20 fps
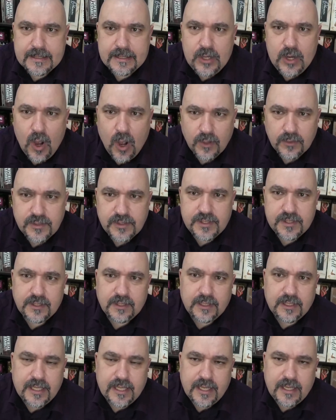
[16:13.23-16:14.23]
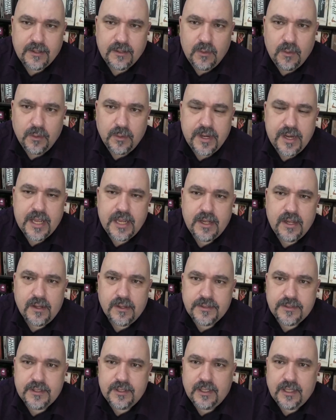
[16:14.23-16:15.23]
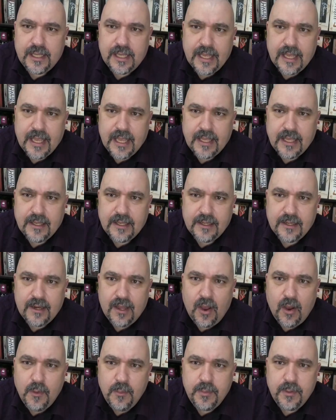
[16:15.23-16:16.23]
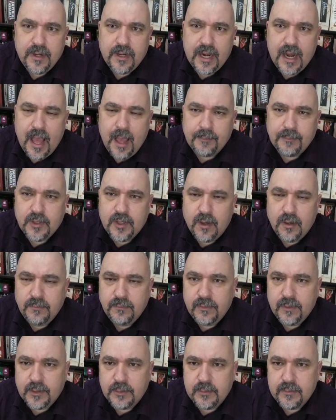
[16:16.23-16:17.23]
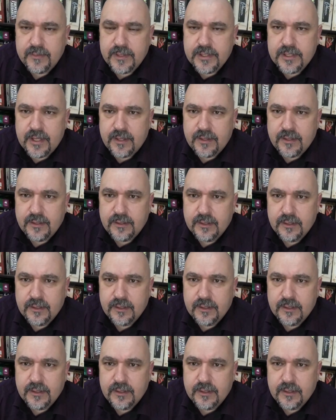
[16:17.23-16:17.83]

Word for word: constantly or near constantly in open and armed conflict with each other.